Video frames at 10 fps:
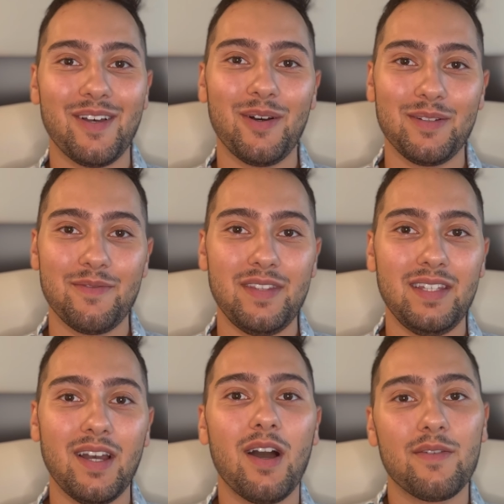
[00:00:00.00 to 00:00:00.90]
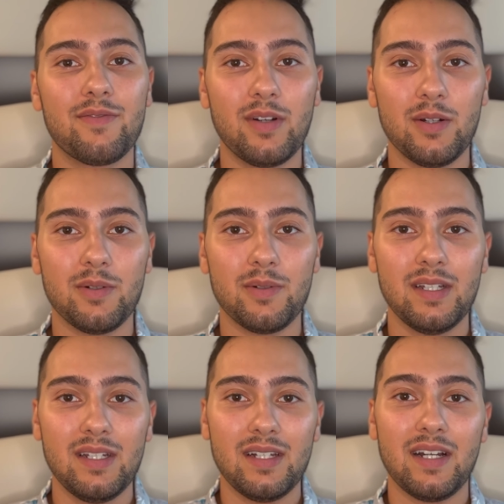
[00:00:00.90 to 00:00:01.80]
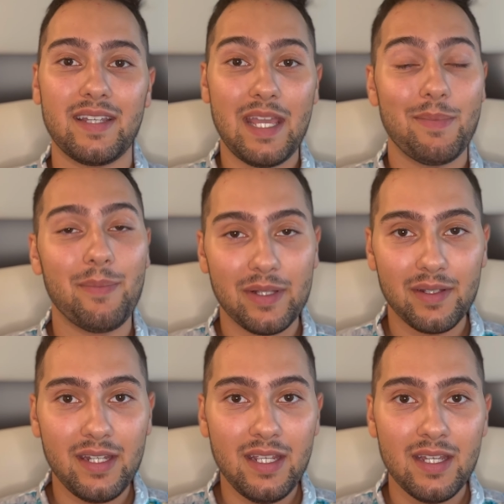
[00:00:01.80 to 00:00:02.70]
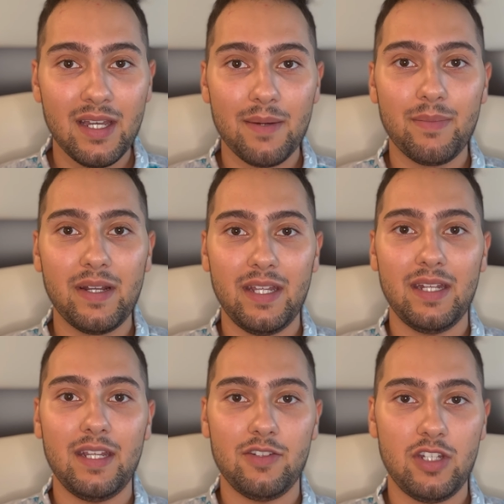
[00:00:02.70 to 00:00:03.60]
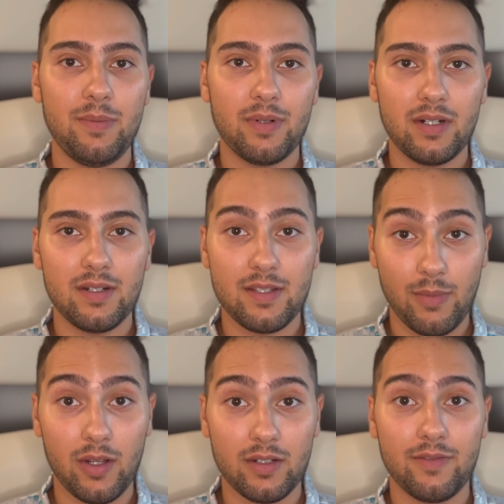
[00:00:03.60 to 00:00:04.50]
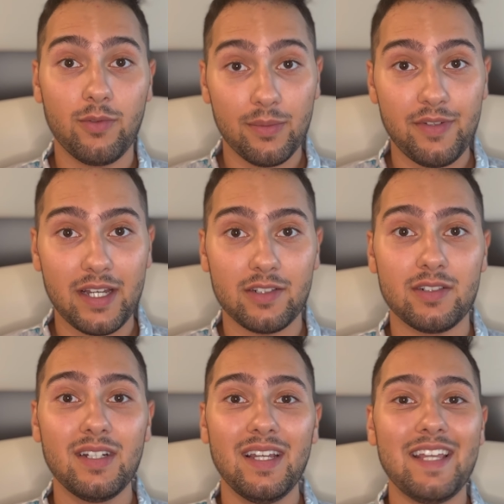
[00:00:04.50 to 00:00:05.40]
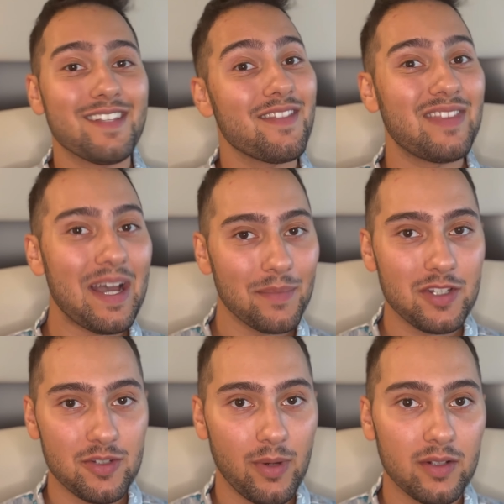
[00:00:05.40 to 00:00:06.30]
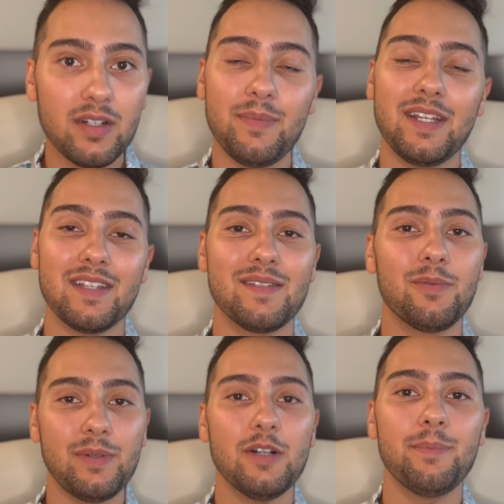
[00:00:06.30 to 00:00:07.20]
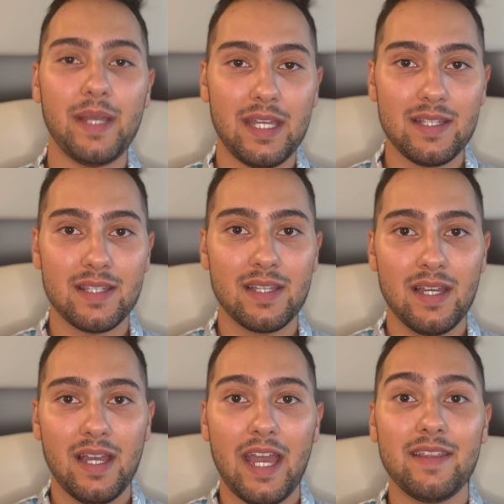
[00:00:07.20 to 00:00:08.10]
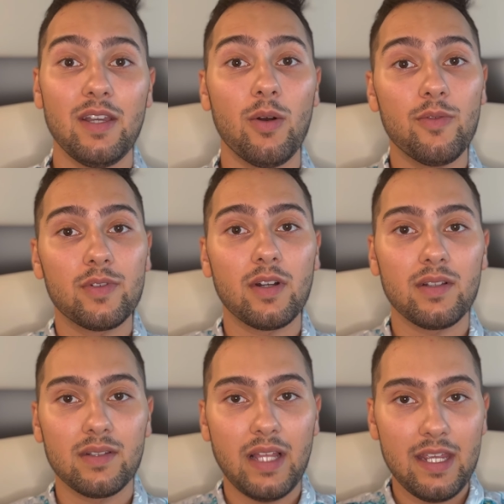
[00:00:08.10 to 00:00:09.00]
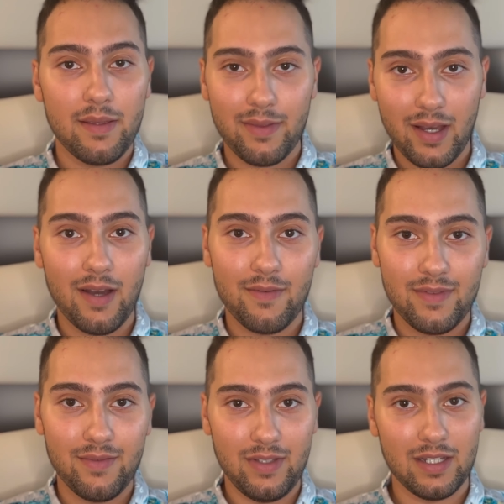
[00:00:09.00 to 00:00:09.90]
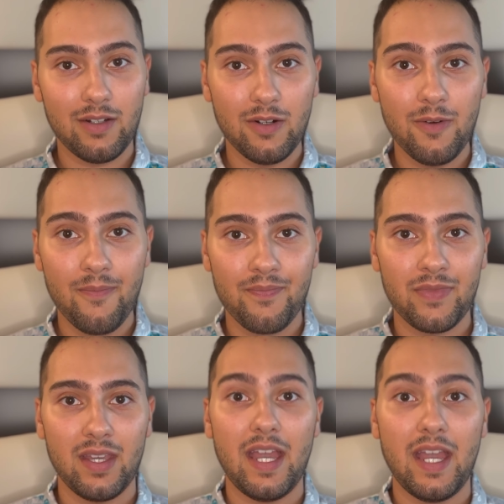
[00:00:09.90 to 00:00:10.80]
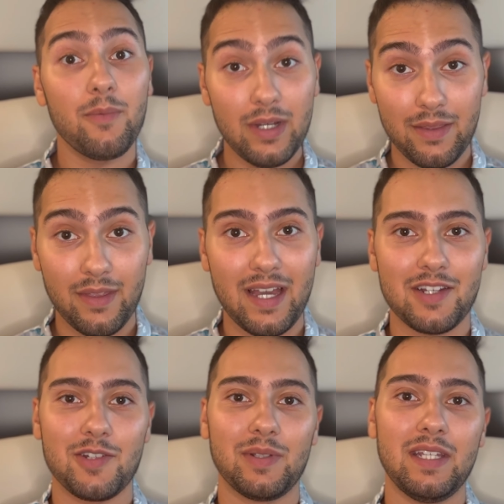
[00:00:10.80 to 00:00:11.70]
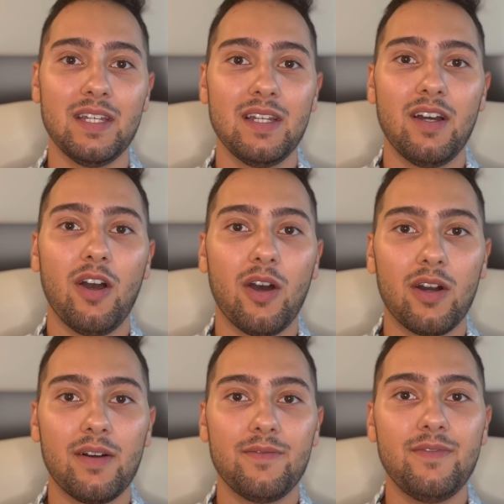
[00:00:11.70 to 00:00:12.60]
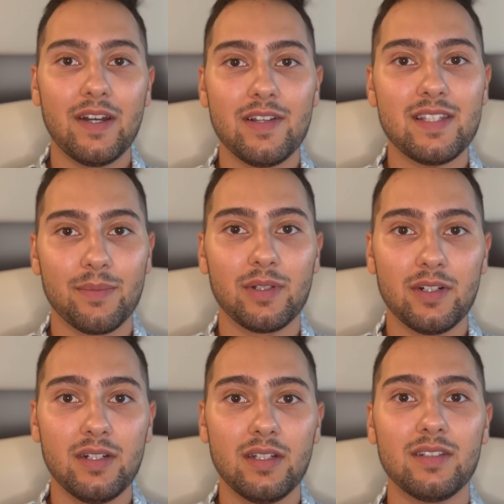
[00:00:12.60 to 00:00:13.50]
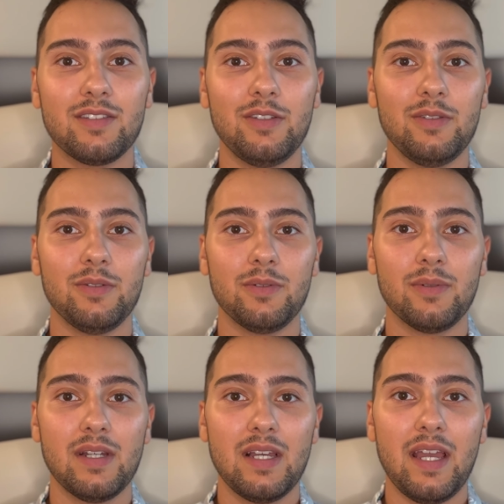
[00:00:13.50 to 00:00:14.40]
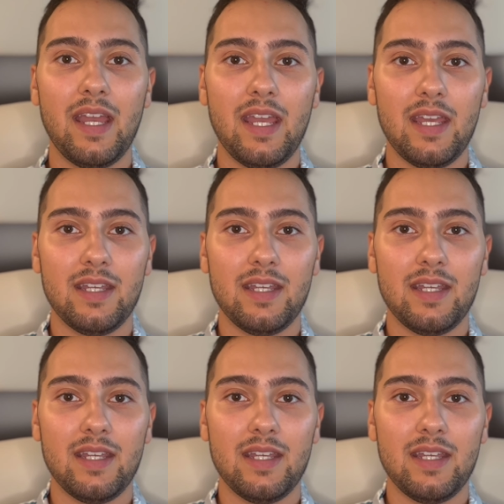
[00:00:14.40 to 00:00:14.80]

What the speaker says: all of the off-road capability, but in a cheaper, smaller form factor. It's not that much smaller because the wheelbase and the overall length of the vehicle, and width actually, are very similar to a